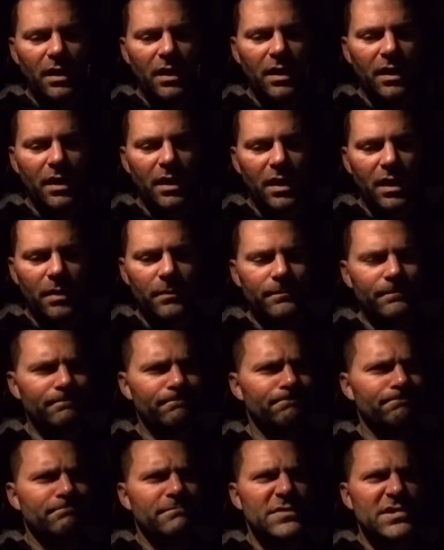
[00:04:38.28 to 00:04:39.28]

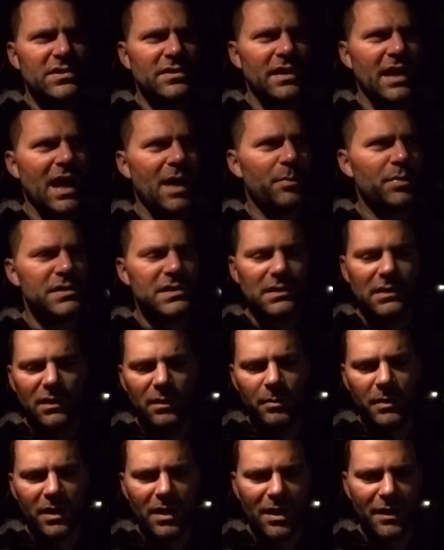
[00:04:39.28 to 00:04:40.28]
So the app was a
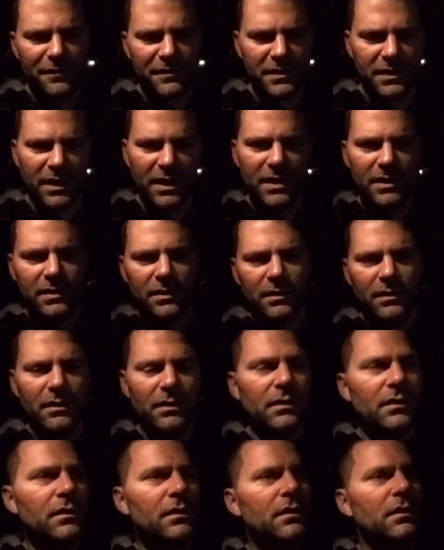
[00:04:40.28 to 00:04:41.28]
little bit off tonight,
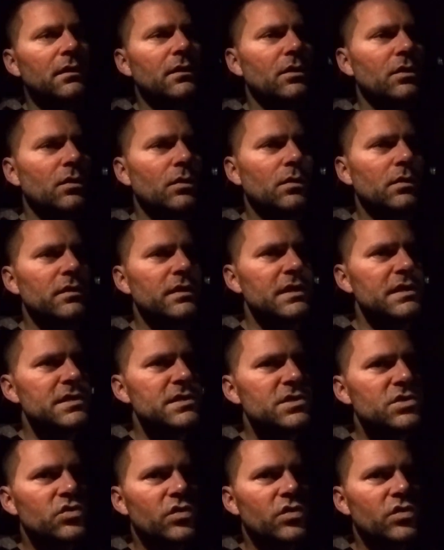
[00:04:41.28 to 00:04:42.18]
or this